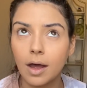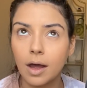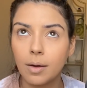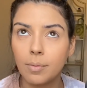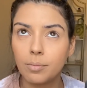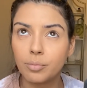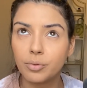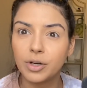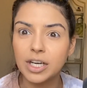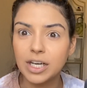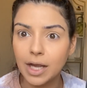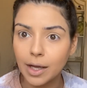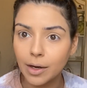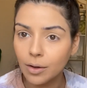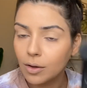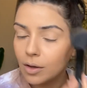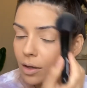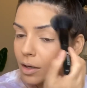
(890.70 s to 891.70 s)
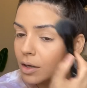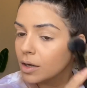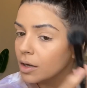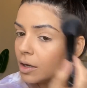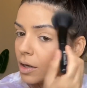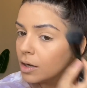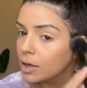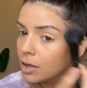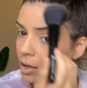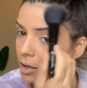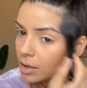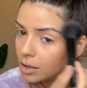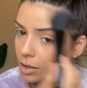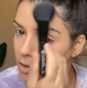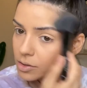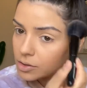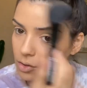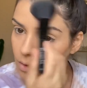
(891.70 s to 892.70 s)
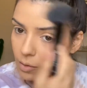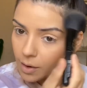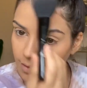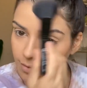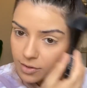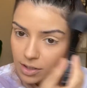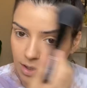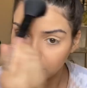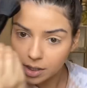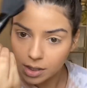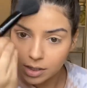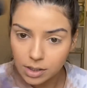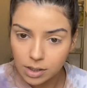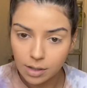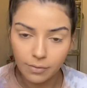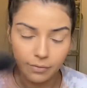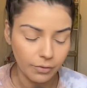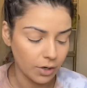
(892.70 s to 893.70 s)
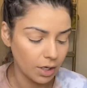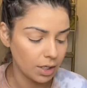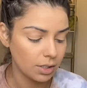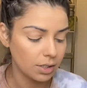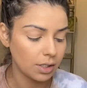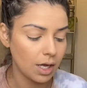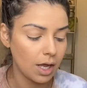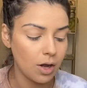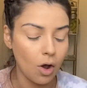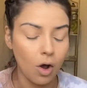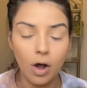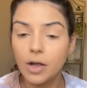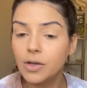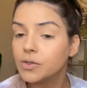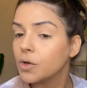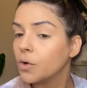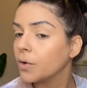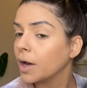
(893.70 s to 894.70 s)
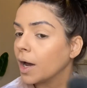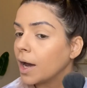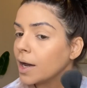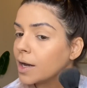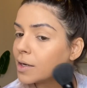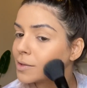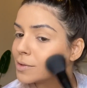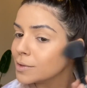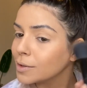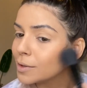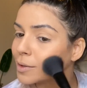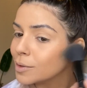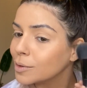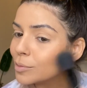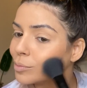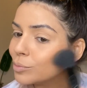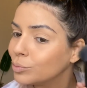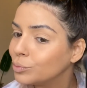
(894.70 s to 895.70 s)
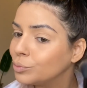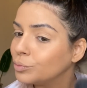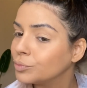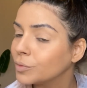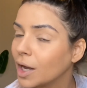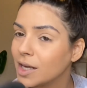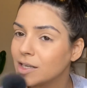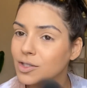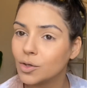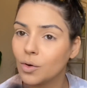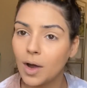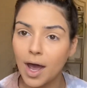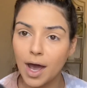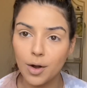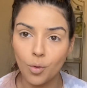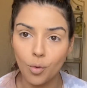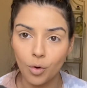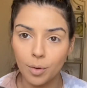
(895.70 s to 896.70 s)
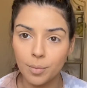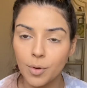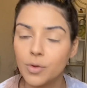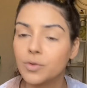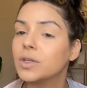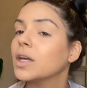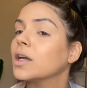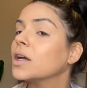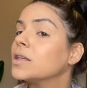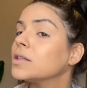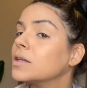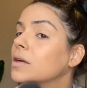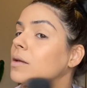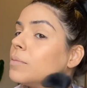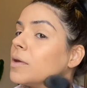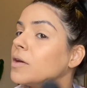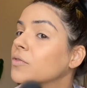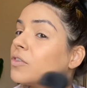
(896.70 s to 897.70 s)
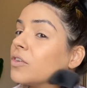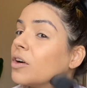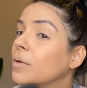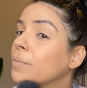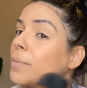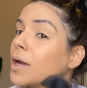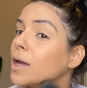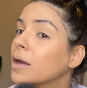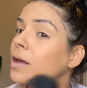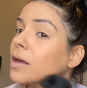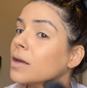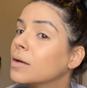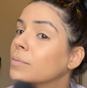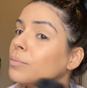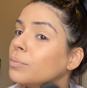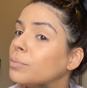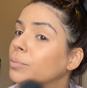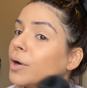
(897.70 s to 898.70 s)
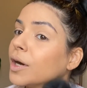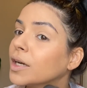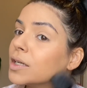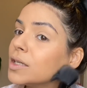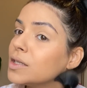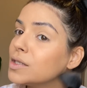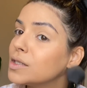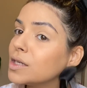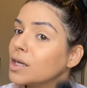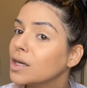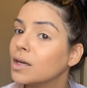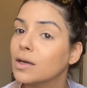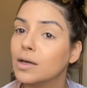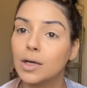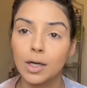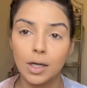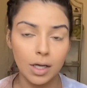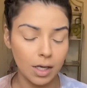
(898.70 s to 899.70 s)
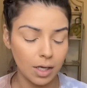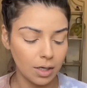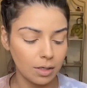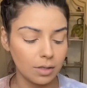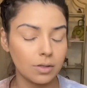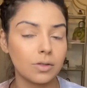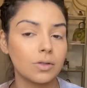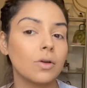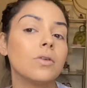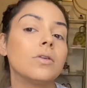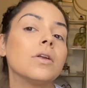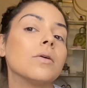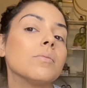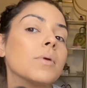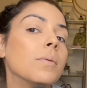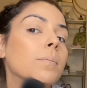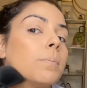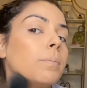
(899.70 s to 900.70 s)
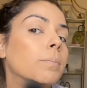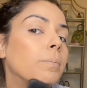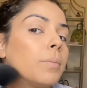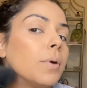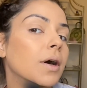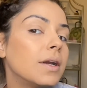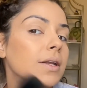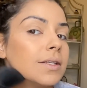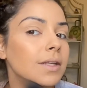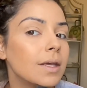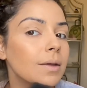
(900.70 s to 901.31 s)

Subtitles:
prenatal, so I see a difference. And also, guys, I still had hormones, I guess, in me from my pregnancy. So now my body's like